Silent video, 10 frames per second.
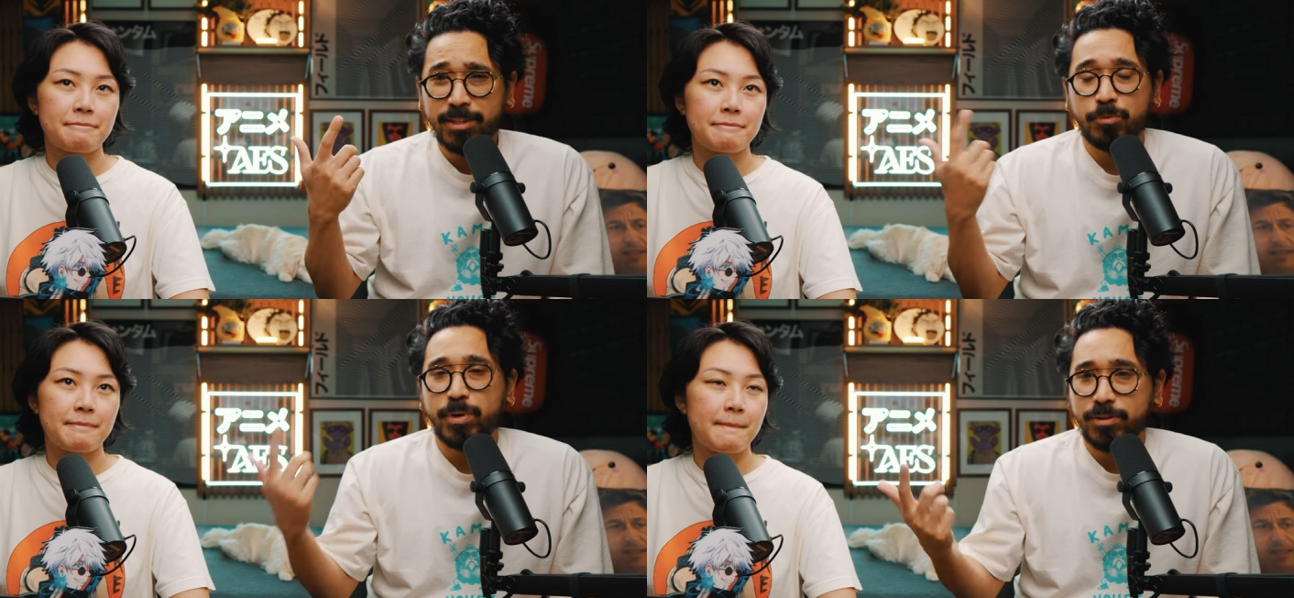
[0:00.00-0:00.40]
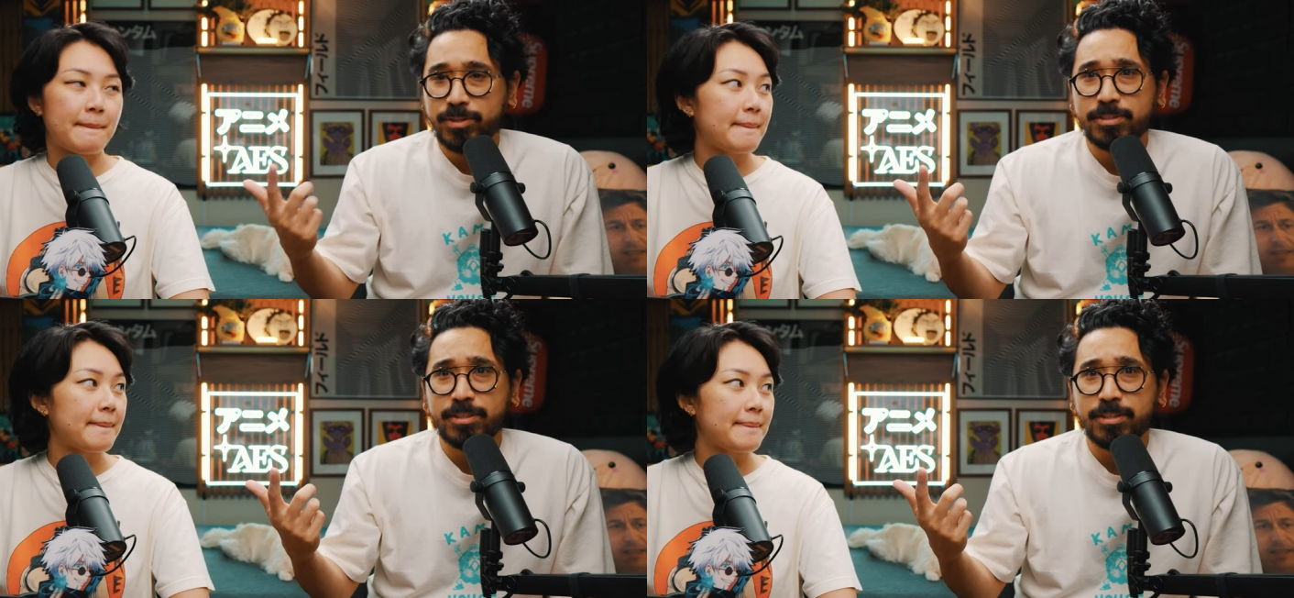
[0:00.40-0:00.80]
Speaker 1: Like, where
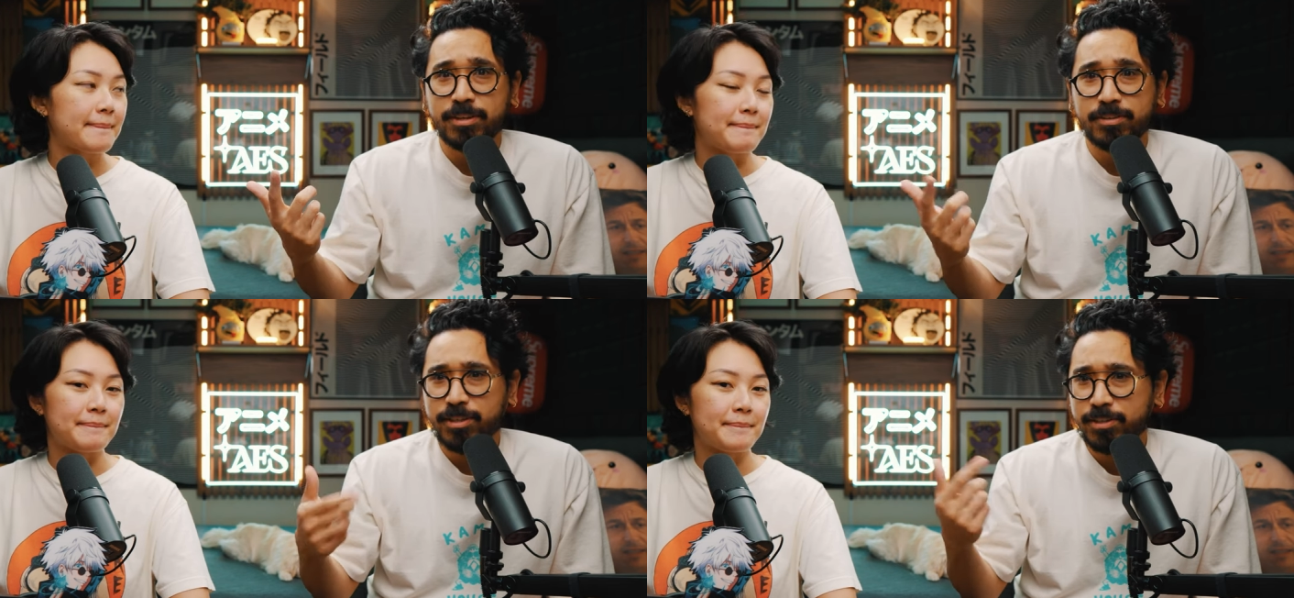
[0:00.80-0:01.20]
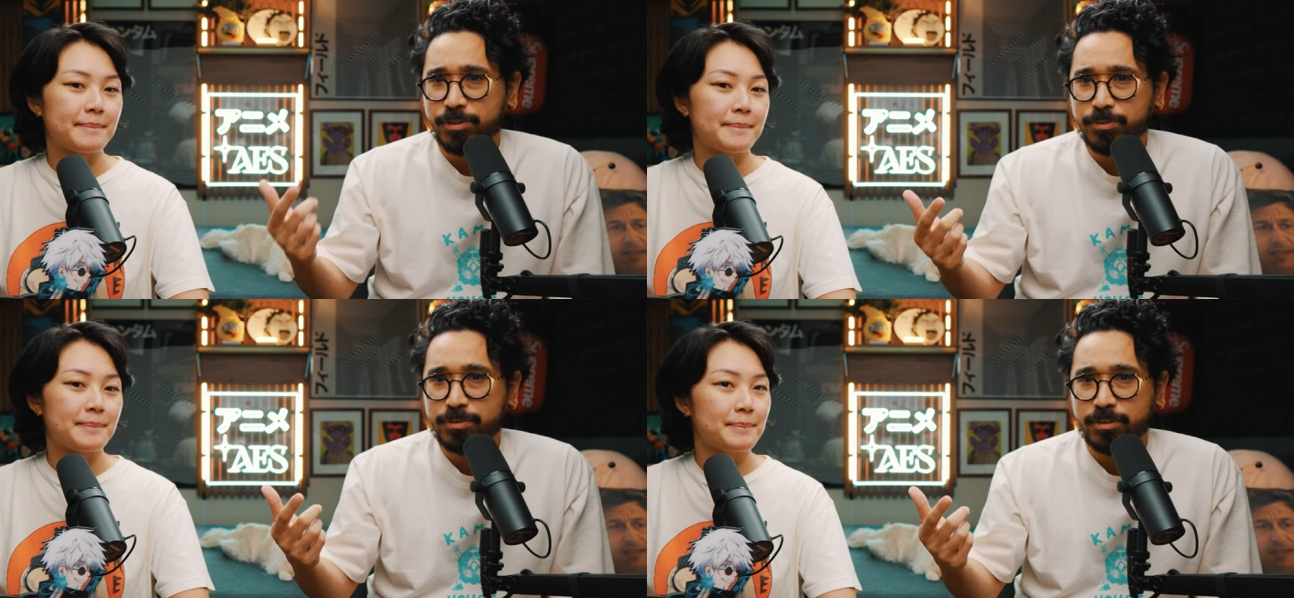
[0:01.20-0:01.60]
is he? Are they going to
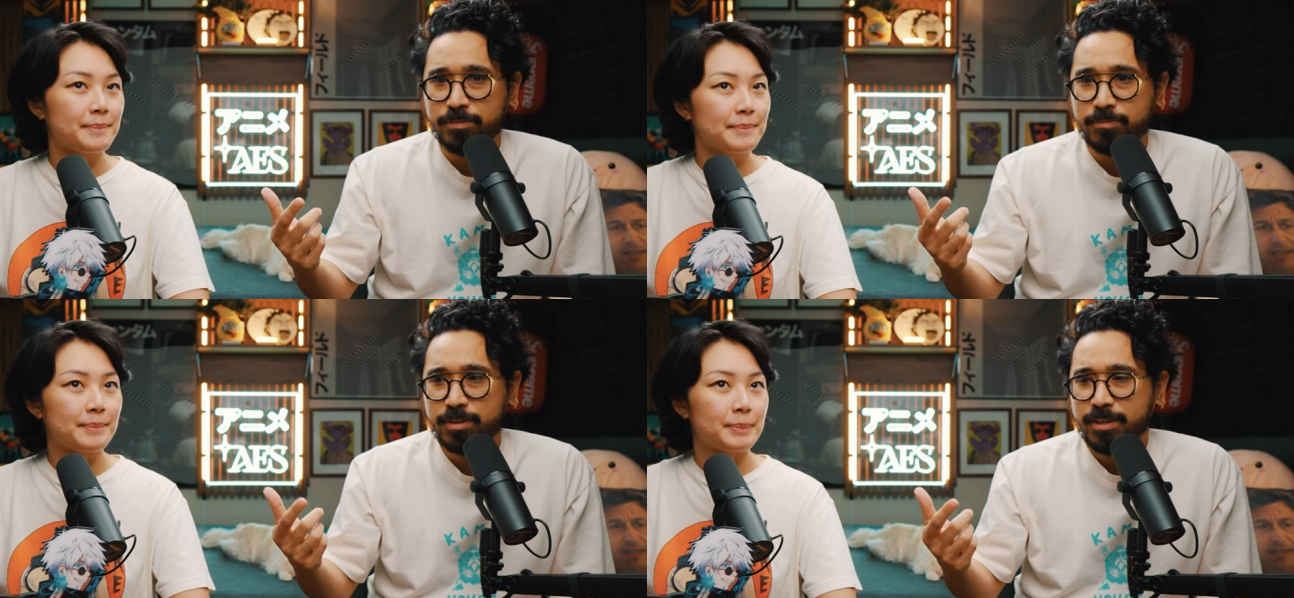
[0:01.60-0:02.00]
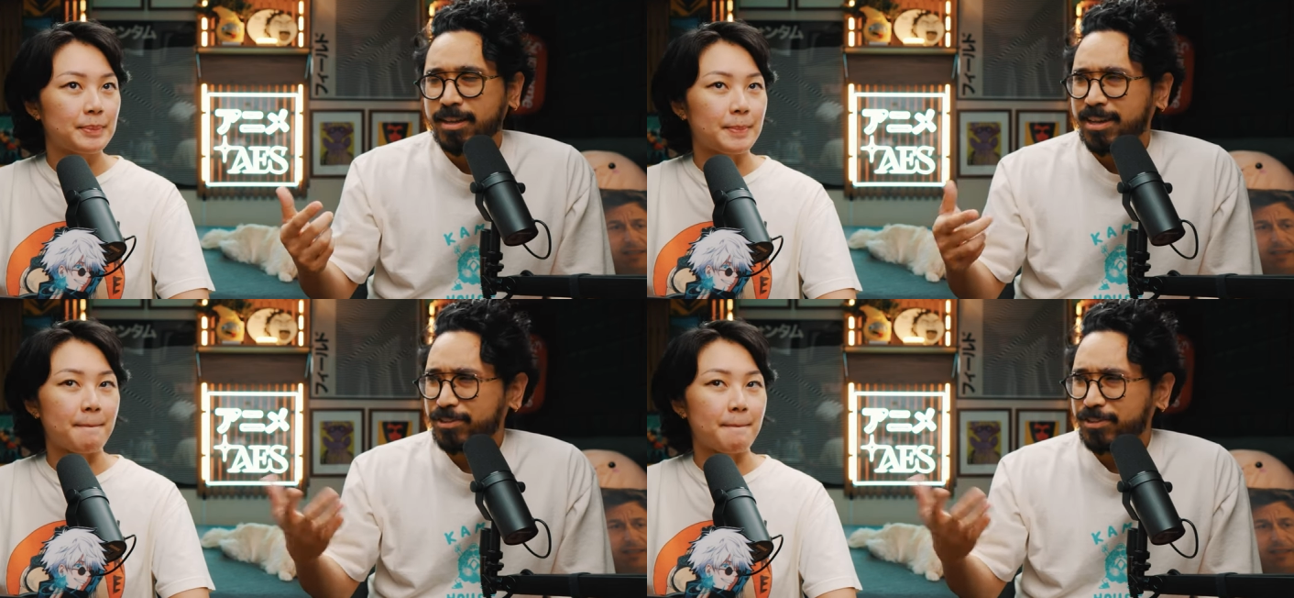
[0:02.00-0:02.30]
use him? I don't